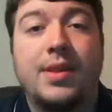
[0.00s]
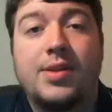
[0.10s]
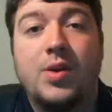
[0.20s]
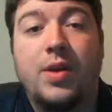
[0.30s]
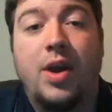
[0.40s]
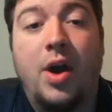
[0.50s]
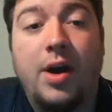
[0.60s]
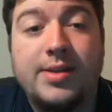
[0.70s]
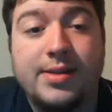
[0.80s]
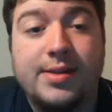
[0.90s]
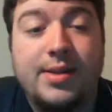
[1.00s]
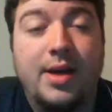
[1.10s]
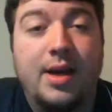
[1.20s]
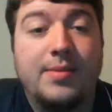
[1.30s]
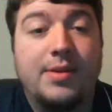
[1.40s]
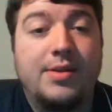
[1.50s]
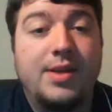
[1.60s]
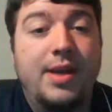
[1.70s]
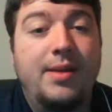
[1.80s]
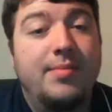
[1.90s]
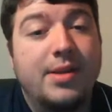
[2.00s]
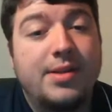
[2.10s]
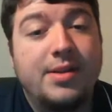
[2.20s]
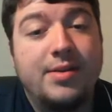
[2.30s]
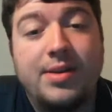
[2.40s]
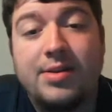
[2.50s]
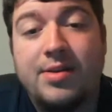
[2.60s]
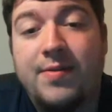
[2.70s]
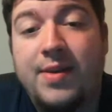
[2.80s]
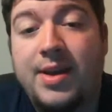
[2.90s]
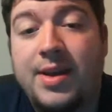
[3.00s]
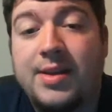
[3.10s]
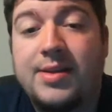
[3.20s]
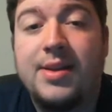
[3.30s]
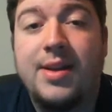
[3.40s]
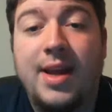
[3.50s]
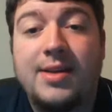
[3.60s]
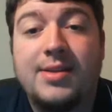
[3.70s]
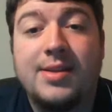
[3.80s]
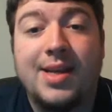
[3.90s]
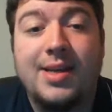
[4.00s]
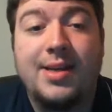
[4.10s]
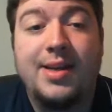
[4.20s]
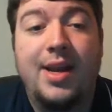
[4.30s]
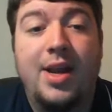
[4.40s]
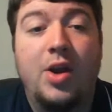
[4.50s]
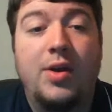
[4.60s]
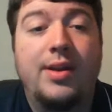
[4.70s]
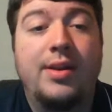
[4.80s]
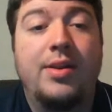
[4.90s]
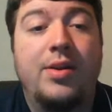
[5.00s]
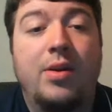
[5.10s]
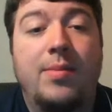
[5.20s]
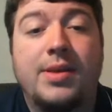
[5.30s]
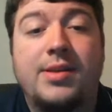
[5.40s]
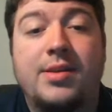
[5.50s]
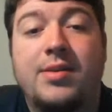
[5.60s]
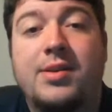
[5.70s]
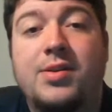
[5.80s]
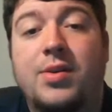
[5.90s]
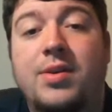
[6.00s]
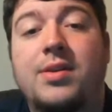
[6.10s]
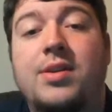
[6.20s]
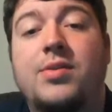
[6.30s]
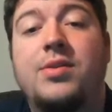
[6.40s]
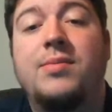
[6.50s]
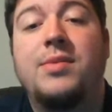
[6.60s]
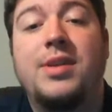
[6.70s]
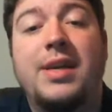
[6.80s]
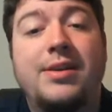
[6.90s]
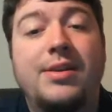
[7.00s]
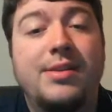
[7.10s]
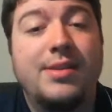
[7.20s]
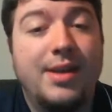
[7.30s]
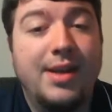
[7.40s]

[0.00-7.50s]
So the causes. Duchenne muscular dystrophy is an excellent inherited neuromuscular disorder due to mutations